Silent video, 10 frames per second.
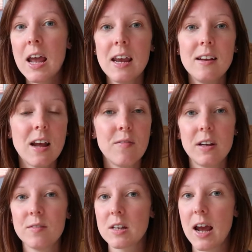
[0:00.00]
He'd
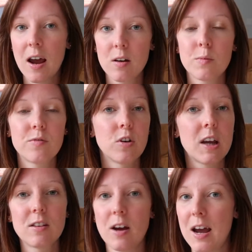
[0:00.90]
never lived in a house before,
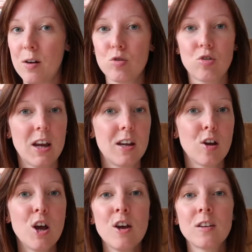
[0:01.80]
he's not house
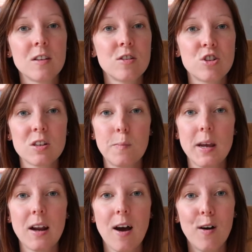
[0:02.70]
trained, so there's just
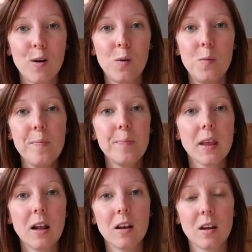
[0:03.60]
been a whole
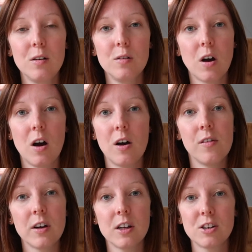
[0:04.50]
load
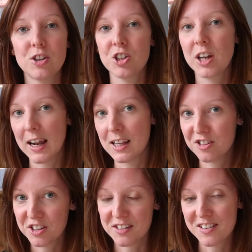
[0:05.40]
of
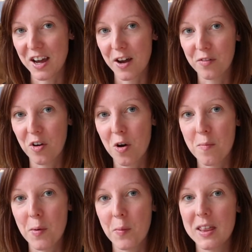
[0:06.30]
challenges that have
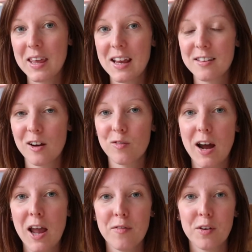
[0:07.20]
come with his
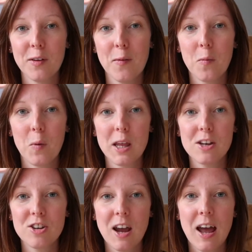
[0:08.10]
arrival,
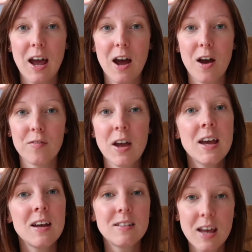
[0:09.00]
which have
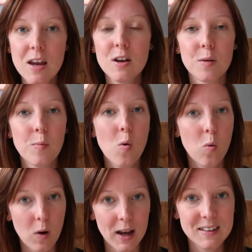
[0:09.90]
taken up
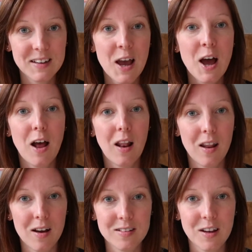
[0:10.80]
quite a
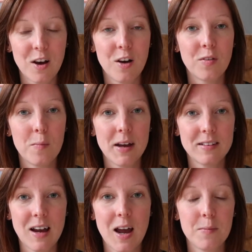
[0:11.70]
lot of my
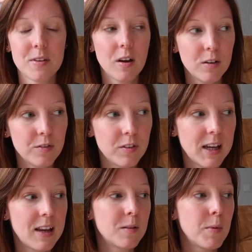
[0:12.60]
time. So
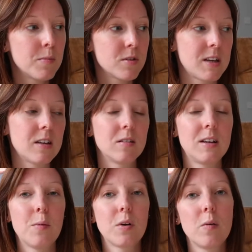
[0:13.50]
hopefully he's a bit more settled
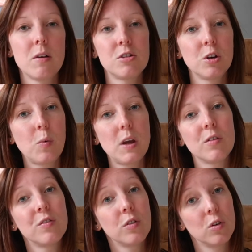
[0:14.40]
now. We're going into week
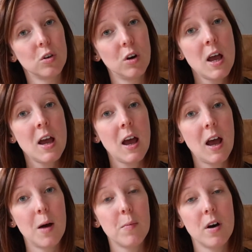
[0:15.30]
4
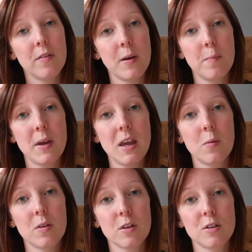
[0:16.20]
of him
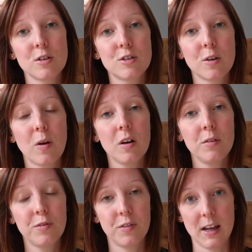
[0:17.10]
being with us, so
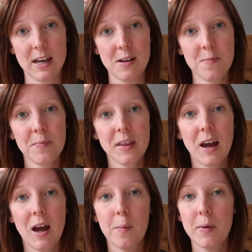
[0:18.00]
hopefully
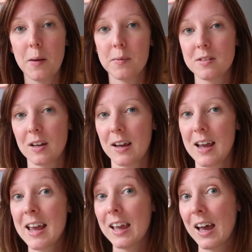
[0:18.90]
I'll be able to
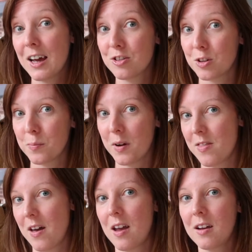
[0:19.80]
catch up
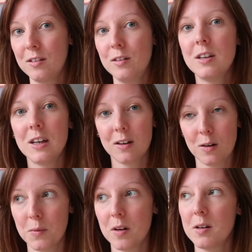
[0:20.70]
on that, including
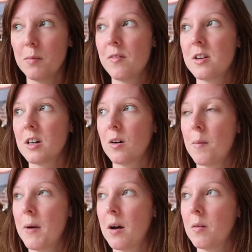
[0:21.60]
uploading my video
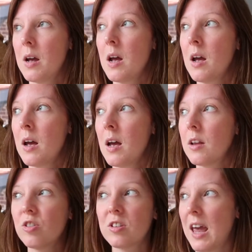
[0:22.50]
about
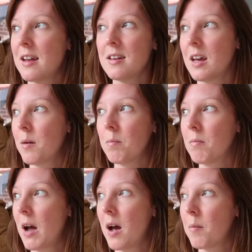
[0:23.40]
just getting
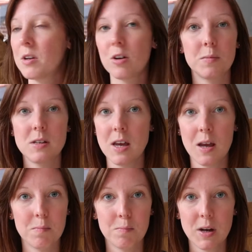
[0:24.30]
him, adopting
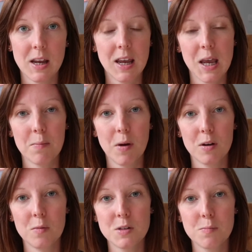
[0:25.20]
him, bringing him
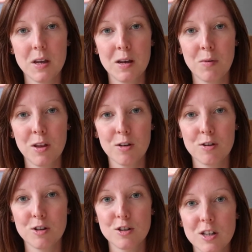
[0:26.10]
home to be with
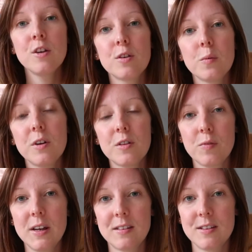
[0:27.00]
us. So one of the
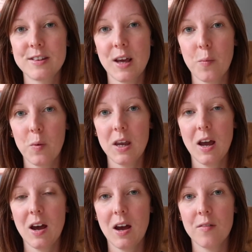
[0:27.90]
reasons that we
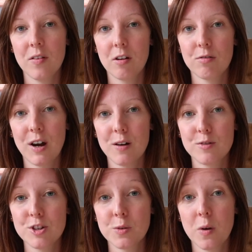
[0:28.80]
have
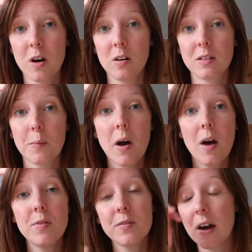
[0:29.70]
ground to a halt,
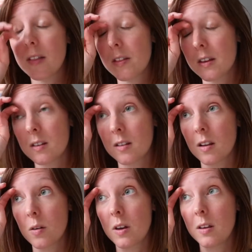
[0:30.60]
apart from the fact that this
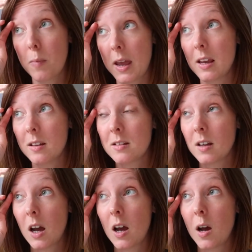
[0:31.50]
is Loki's base,